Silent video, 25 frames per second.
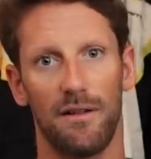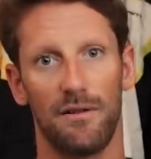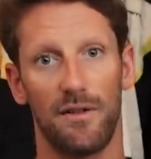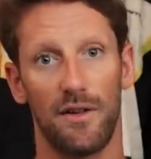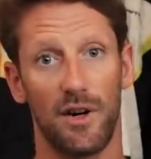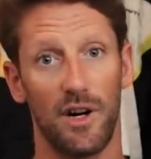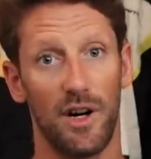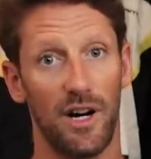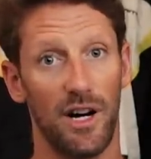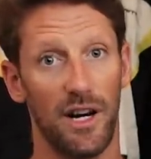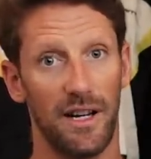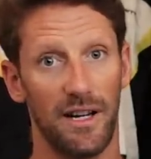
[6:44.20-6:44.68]

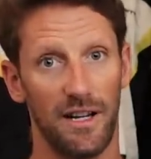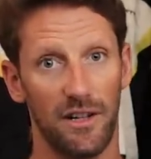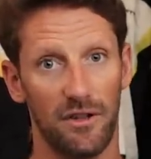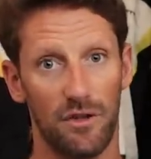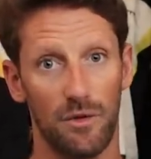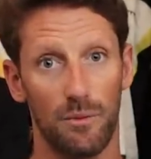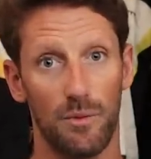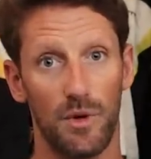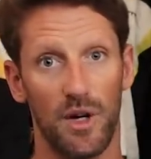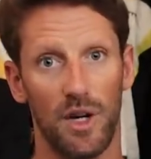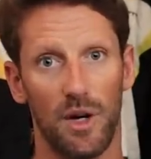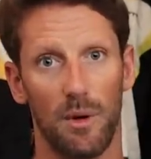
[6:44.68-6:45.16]
Ferrari
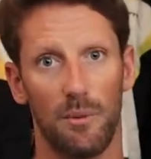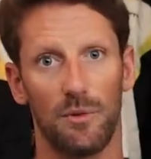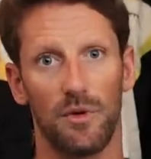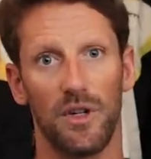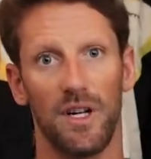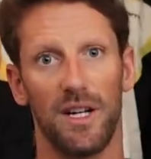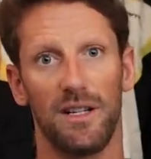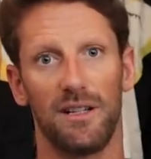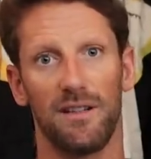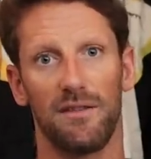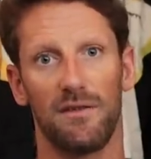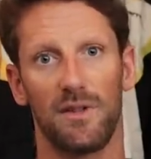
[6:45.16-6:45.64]
needs to bring
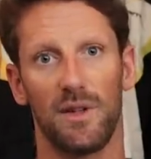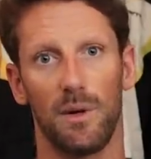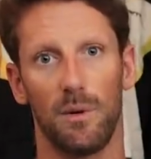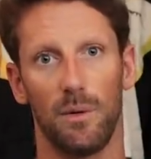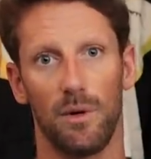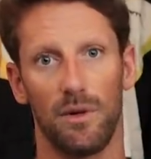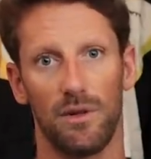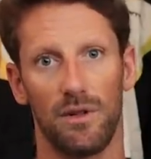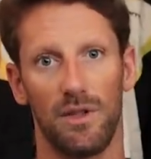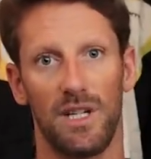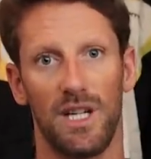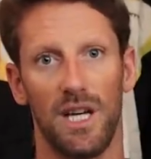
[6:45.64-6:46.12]
updates if they
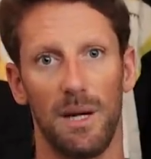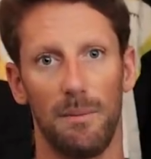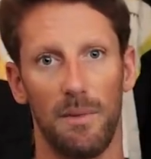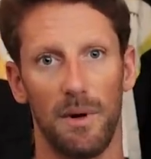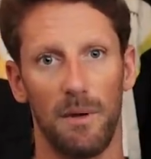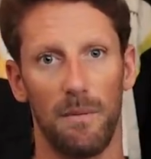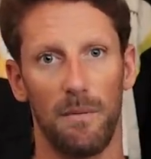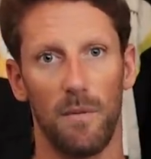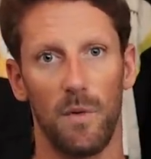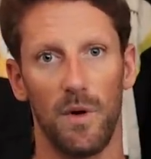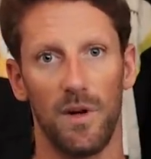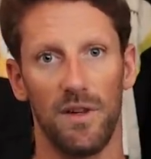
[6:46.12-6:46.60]
want to keep
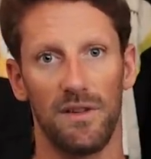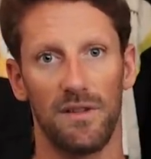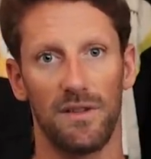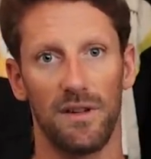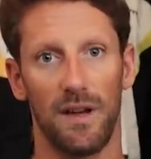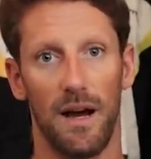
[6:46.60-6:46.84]
up with